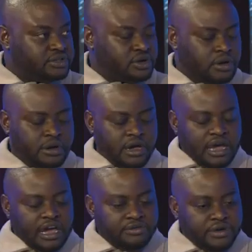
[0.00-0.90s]
So
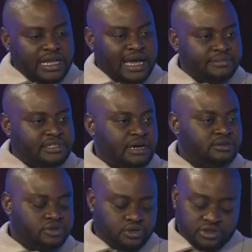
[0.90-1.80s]
it really comes down
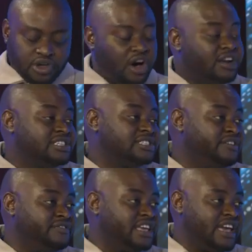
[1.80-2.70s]
to the honesty
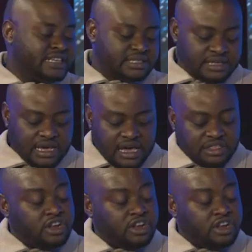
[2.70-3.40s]
of the guest, the